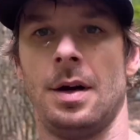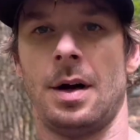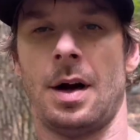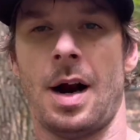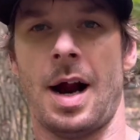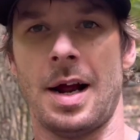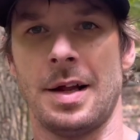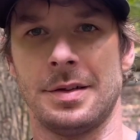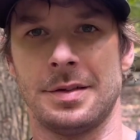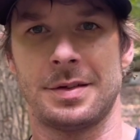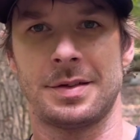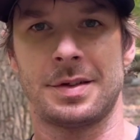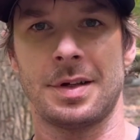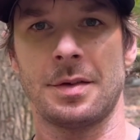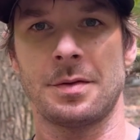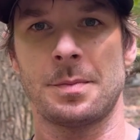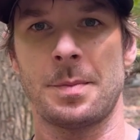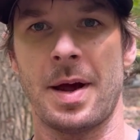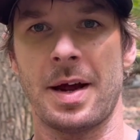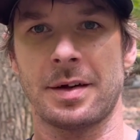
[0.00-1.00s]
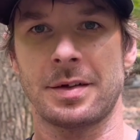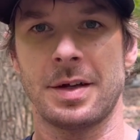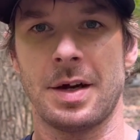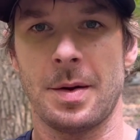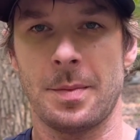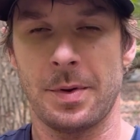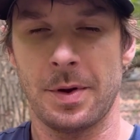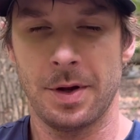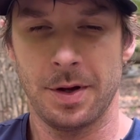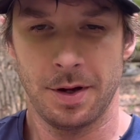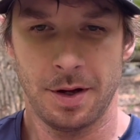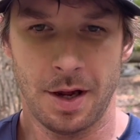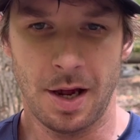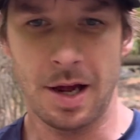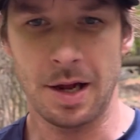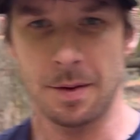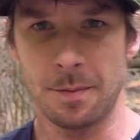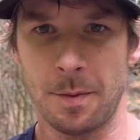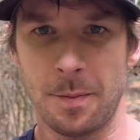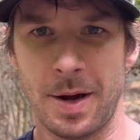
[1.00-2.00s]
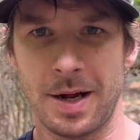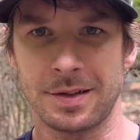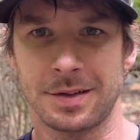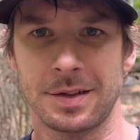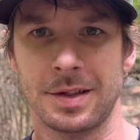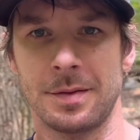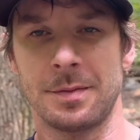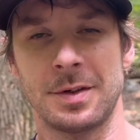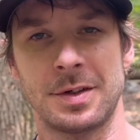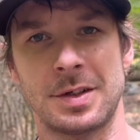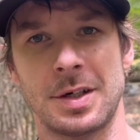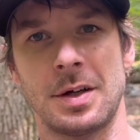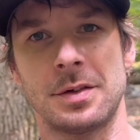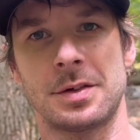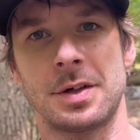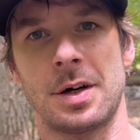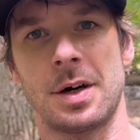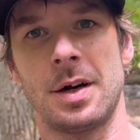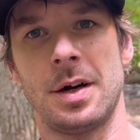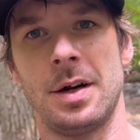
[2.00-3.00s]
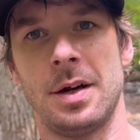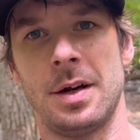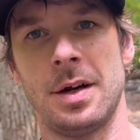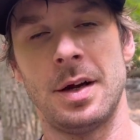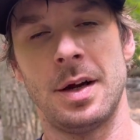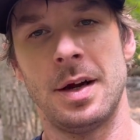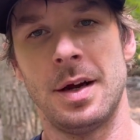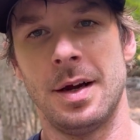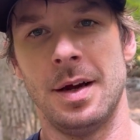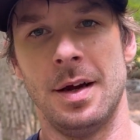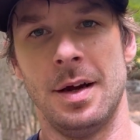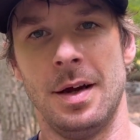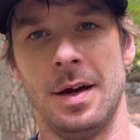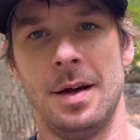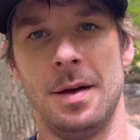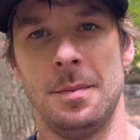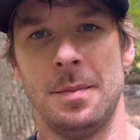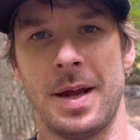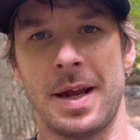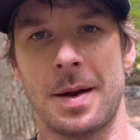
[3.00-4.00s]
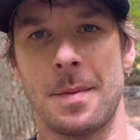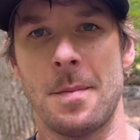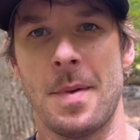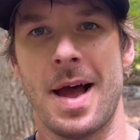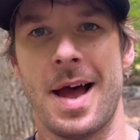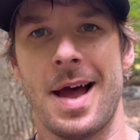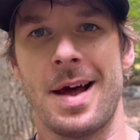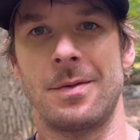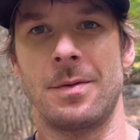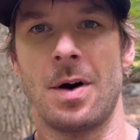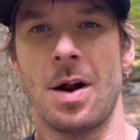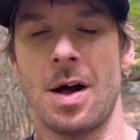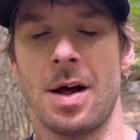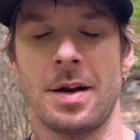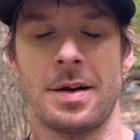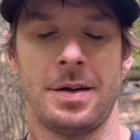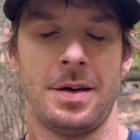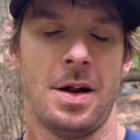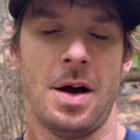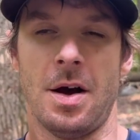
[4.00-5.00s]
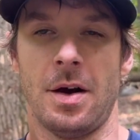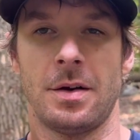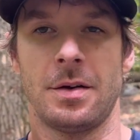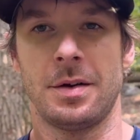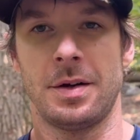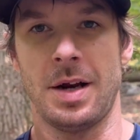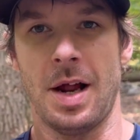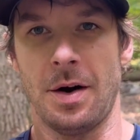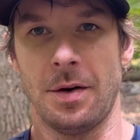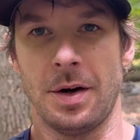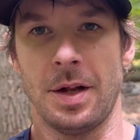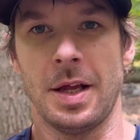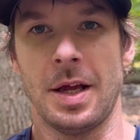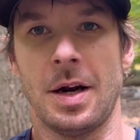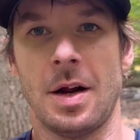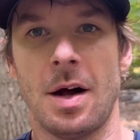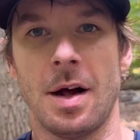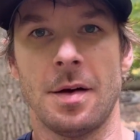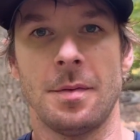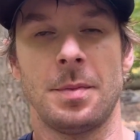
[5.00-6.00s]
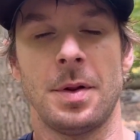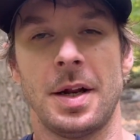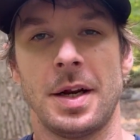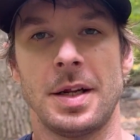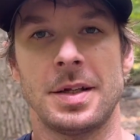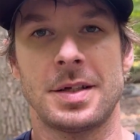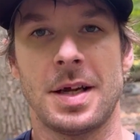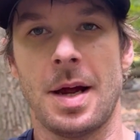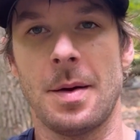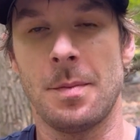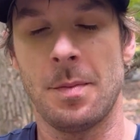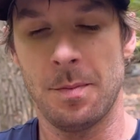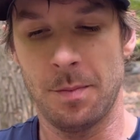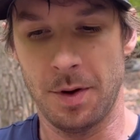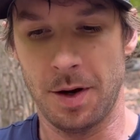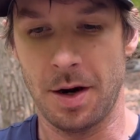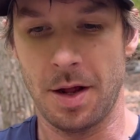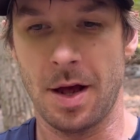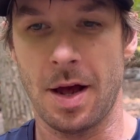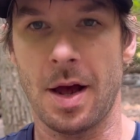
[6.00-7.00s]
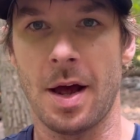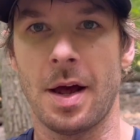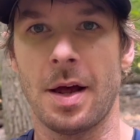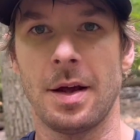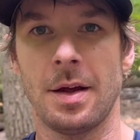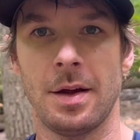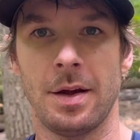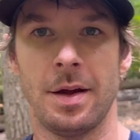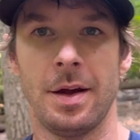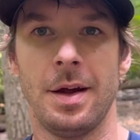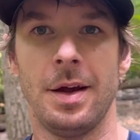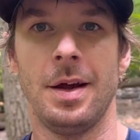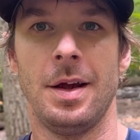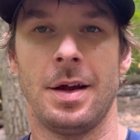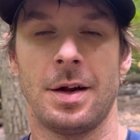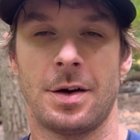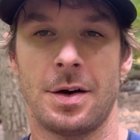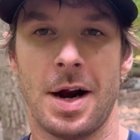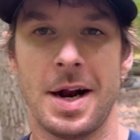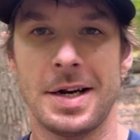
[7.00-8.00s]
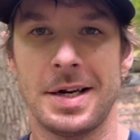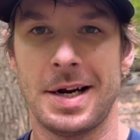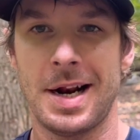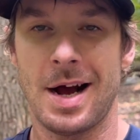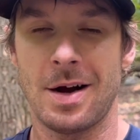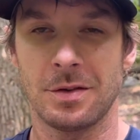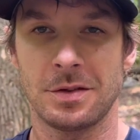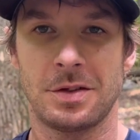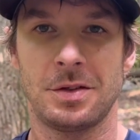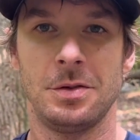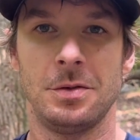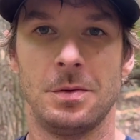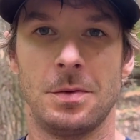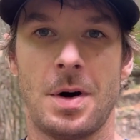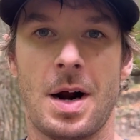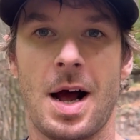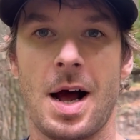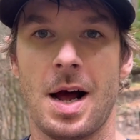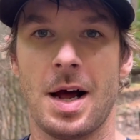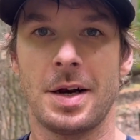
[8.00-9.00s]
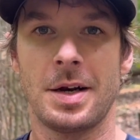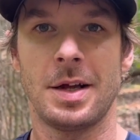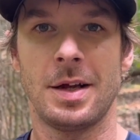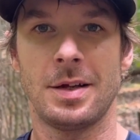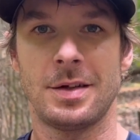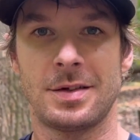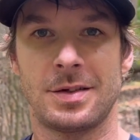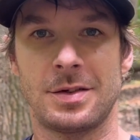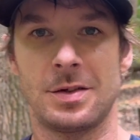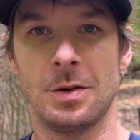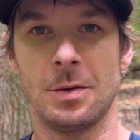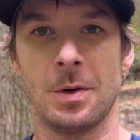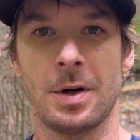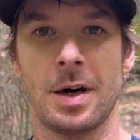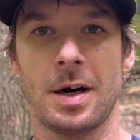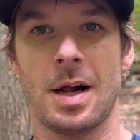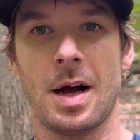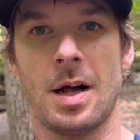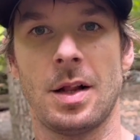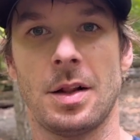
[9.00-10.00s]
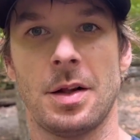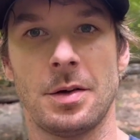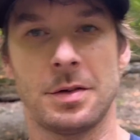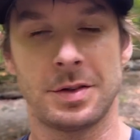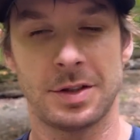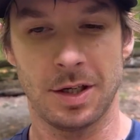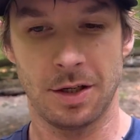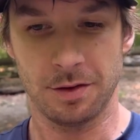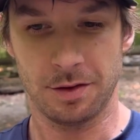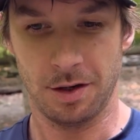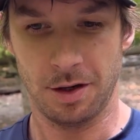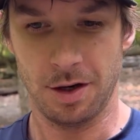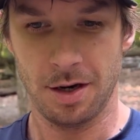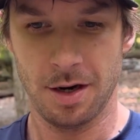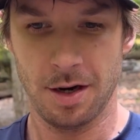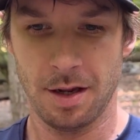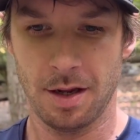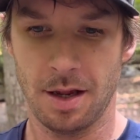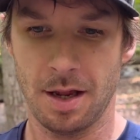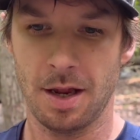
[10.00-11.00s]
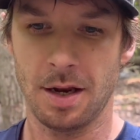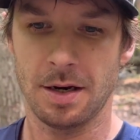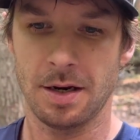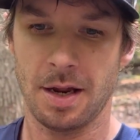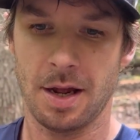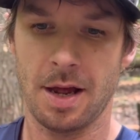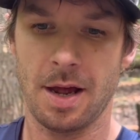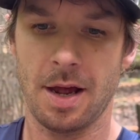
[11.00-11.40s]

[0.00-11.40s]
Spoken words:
All right, stuff's packed up. I am about to leave the shelter, make a mad run. No, not really at all. I have plenty of time, but grind it out to Rod Stewart Hollow shelter. And